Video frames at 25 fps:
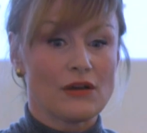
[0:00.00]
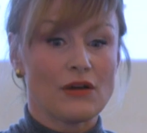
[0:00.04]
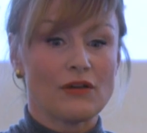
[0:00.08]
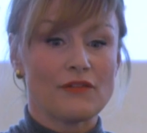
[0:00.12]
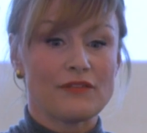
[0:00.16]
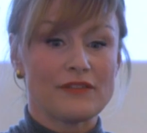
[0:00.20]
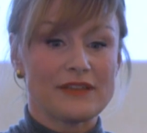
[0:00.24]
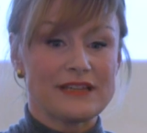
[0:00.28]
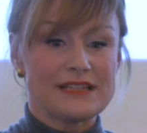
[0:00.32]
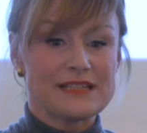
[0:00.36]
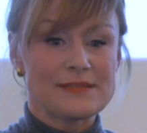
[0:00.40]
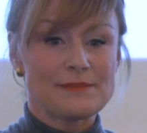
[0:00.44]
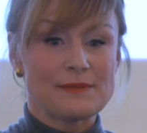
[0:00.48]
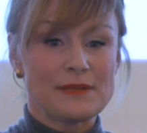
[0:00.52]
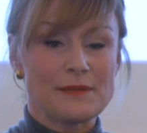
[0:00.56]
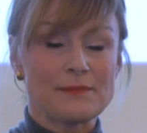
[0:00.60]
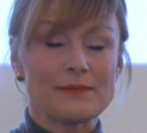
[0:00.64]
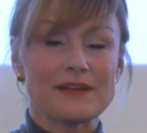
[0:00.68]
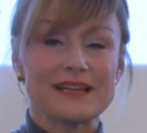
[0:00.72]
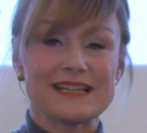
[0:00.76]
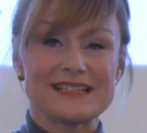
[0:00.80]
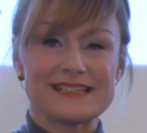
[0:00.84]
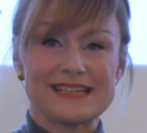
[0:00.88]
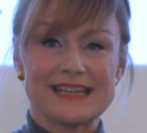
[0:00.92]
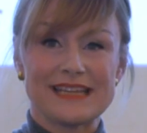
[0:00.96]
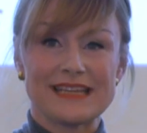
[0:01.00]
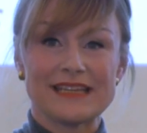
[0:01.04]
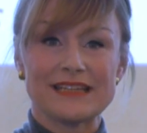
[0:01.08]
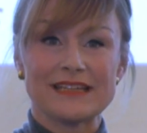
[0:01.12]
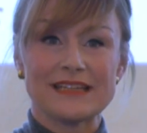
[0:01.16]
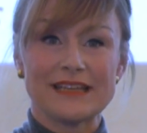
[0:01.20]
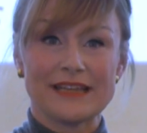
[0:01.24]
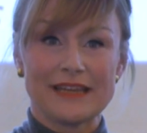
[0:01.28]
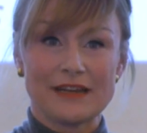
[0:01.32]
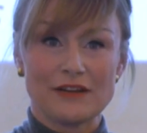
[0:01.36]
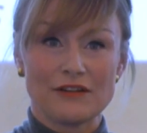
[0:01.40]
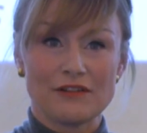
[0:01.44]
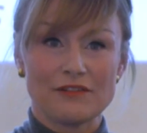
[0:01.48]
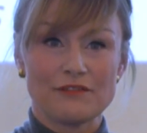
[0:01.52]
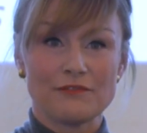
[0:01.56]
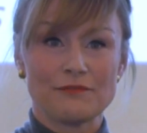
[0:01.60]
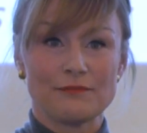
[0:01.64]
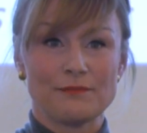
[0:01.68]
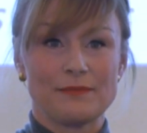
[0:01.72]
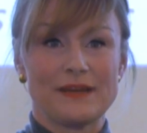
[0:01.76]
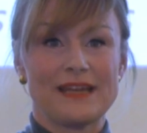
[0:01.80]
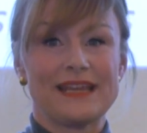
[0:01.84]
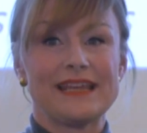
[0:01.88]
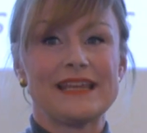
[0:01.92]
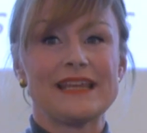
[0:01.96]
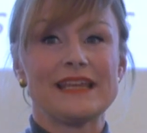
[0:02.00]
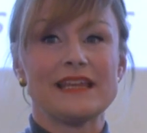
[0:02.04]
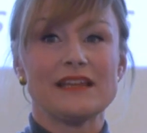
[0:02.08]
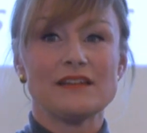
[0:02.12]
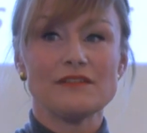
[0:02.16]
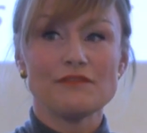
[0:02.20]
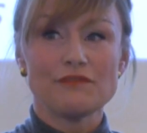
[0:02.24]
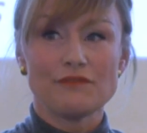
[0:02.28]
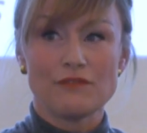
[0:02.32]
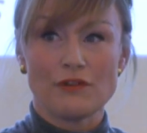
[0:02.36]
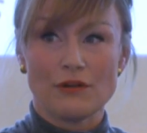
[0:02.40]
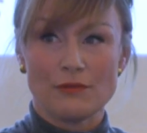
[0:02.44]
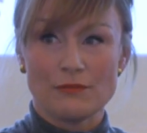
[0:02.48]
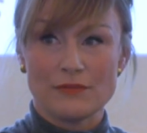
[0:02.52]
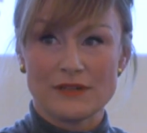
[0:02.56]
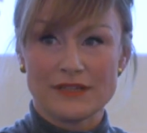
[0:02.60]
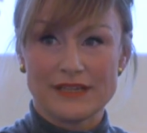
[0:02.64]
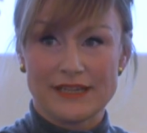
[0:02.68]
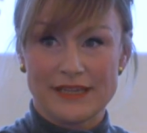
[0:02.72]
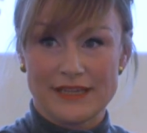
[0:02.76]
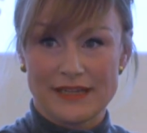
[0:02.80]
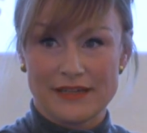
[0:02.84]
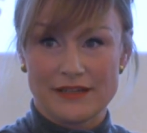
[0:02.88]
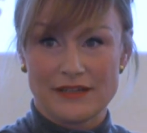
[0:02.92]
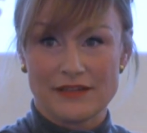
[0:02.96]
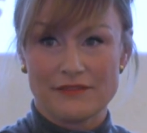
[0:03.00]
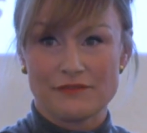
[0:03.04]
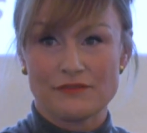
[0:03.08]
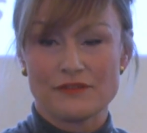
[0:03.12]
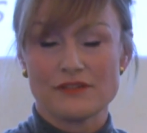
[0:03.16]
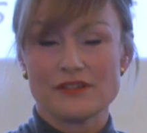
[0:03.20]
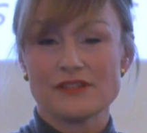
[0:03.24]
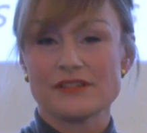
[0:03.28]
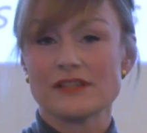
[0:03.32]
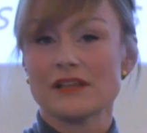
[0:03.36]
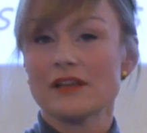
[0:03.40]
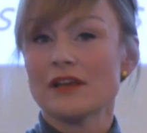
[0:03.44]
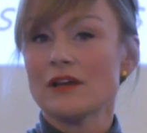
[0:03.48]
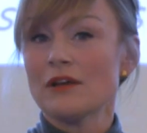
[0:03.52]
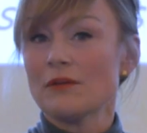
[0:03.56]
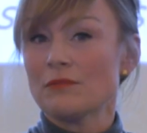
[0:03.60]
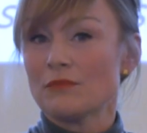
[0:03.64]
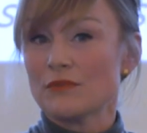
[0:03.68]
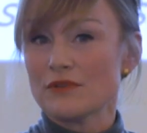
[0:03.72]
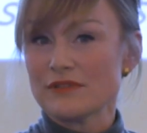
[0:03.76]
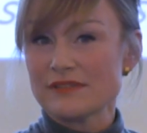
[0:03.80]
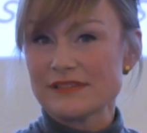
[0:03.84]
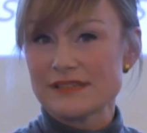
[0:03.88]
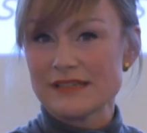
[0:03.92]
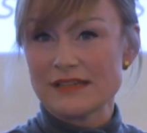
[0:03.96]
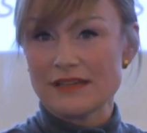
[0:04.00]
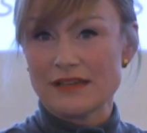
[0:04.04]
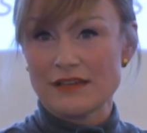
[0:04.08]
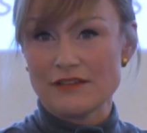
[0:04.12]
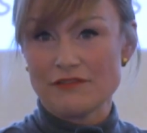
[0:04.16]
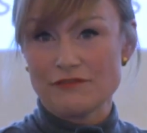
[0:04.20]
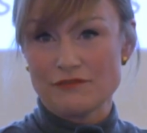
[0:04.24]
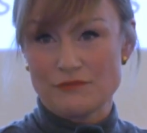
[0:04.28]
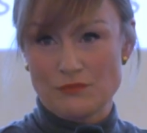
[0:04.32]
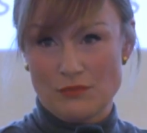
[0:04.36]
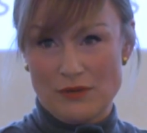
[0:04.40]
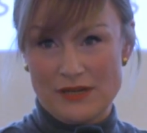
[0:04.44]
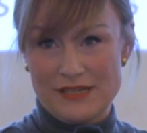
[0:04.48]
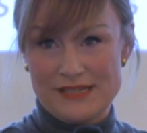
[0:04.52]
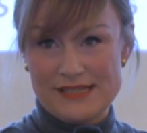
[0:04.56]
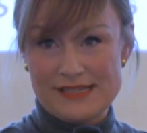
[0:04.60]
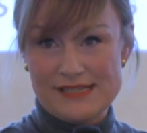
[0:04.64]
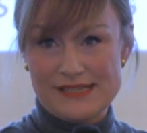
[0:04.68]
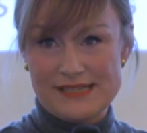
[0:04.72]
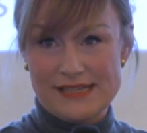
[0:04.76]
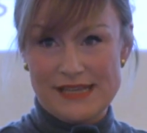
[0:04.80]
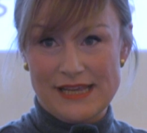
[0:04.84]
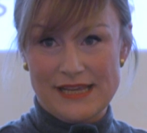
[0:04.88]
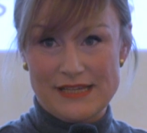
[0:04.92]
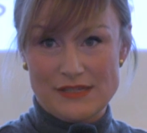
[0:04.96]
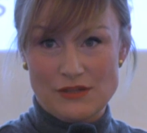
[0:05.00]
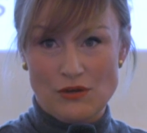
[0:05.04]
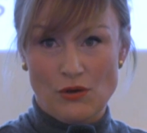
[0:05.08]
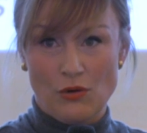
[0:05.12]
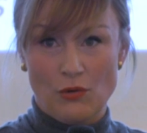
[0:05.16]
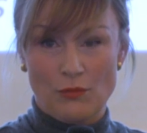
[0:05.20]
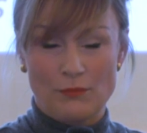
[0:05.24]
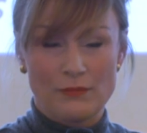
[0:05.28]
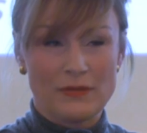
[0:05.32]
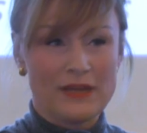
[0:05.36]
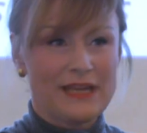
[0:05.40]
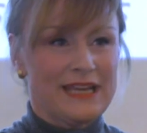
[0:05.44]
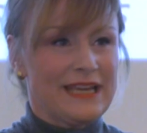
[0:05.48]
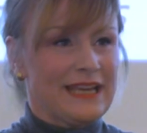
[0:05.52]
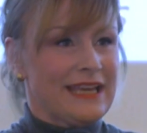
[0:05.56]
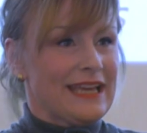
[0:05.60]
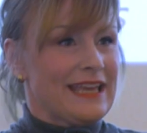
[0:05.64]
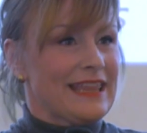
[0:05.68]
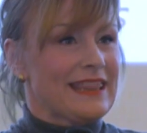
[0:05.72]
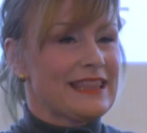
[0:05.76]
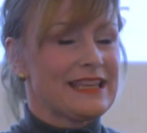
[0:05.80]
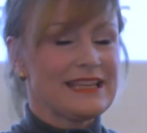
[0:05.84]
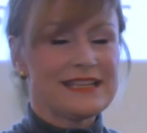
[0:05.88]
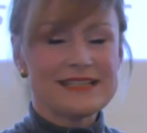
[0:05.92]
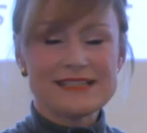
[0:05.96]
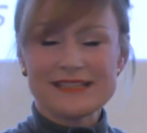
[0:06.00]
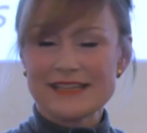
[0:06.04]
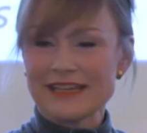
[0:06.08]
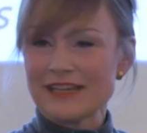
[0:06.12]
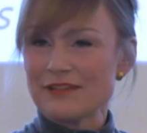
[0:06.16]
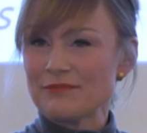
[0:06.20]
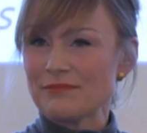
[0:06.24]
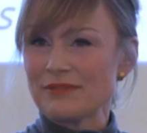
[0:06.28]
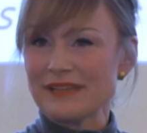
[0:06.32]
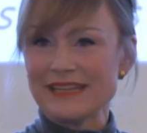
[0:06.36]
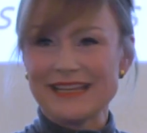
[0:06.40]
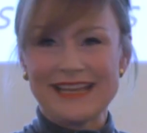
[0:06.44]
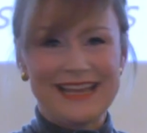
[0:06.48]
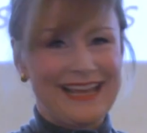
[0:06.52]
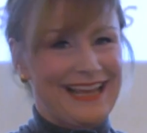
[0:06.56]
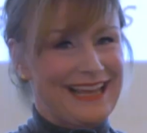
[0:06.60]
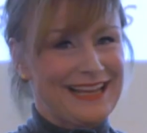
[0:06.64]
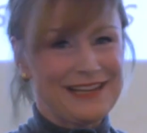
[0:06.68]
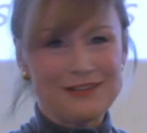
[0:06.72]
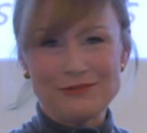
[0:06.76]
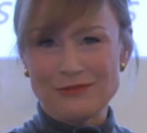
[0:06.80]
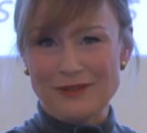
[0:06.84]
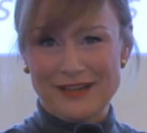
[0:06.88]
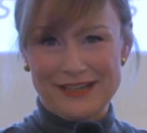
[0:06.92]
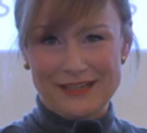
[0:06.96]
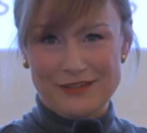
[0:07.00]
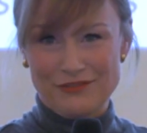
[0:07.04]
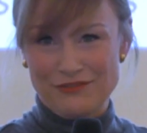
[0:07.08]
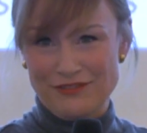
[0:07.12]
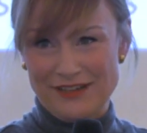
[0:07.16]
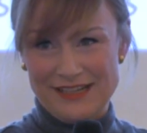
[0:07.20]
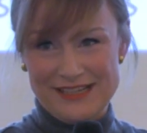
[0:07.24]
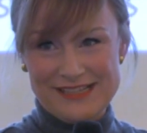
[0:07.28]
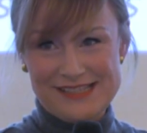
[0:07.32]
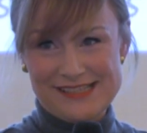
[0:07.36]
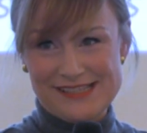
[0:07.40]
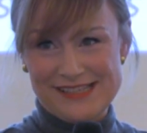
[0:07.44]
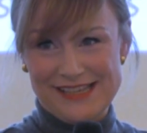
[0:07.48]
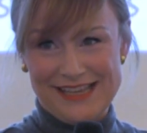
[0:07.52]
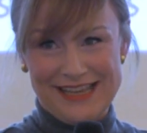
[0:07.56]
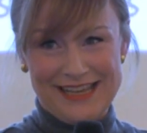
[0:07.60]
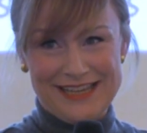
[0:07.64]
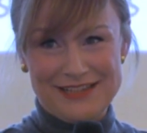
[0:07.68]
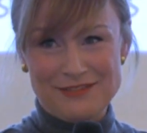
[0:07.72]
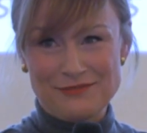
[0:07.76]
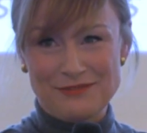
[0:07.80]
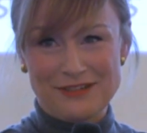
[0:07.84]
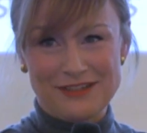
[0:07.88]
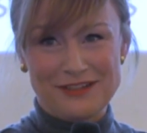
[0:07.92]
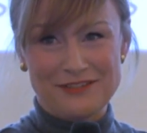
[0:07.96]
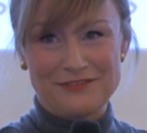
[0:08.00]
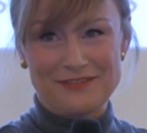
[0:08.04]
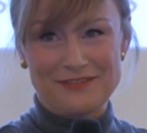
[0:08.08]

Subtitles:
of these people are taken care of by informal caregivers, mostly loved ones at home. These can be any one of us. Any one of